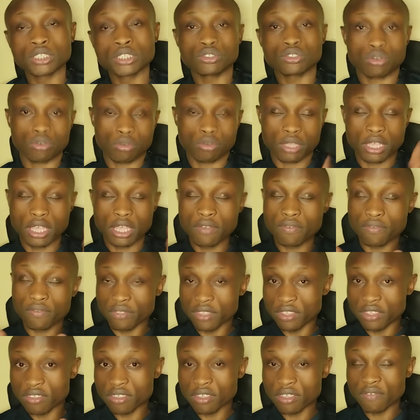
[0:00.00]
So
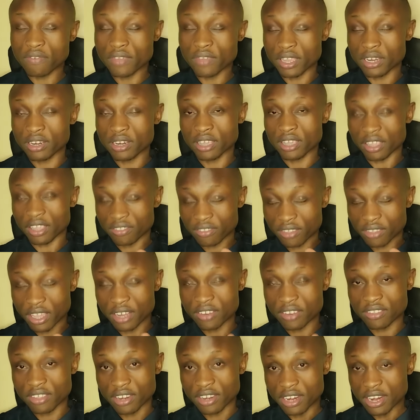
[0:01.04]
if this effect
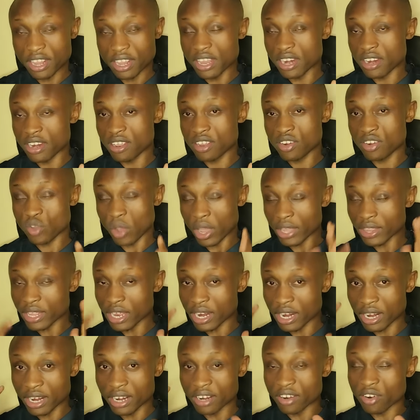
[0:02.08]
cascades indeed to
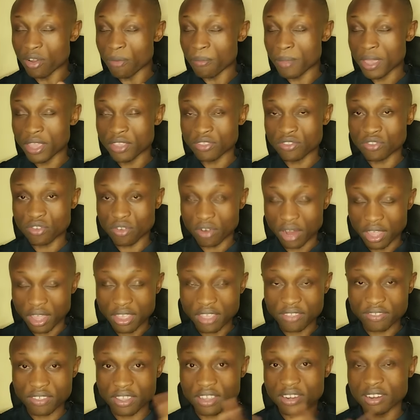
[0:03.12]
other domains or
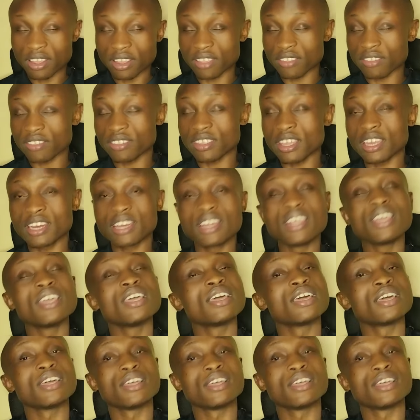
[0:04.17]
other sectors, then